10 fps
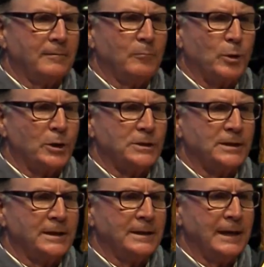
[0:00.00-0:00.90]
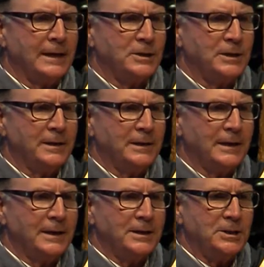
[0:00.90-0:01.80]
person, and she
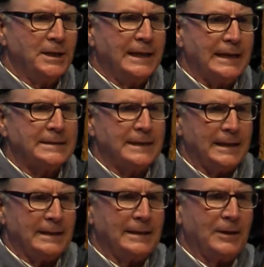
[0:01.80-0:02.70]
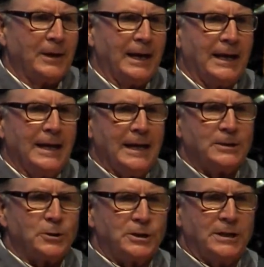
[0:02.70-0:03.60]
gets it, okay?
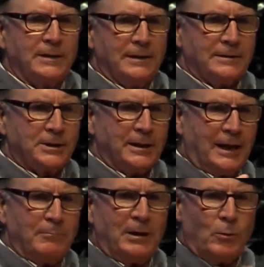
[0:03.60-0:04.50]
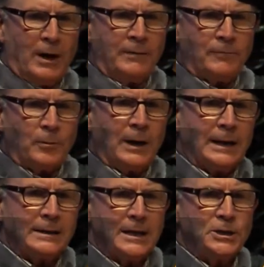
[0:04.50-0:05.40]
And so she let me whine for a
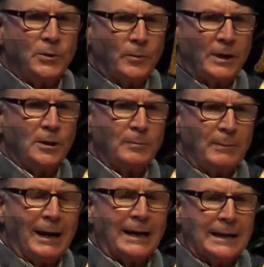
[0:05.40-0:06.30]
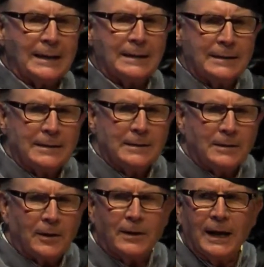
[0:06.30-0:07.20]
while, and then she reeled me back in,
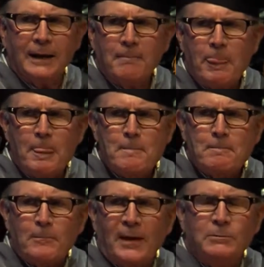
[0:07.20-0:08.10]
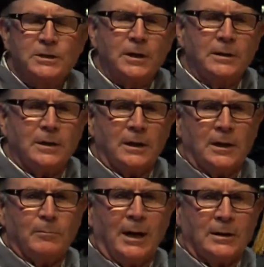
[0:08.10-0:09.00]
okay? And we started
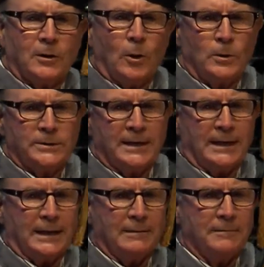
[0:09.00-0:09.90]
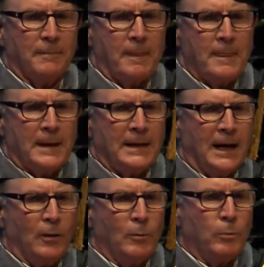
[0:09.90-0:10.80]
talking about goal setting and
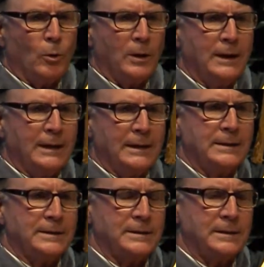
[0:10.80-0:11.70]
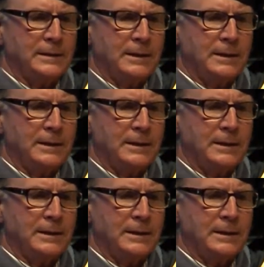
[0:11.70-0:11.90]
how important it is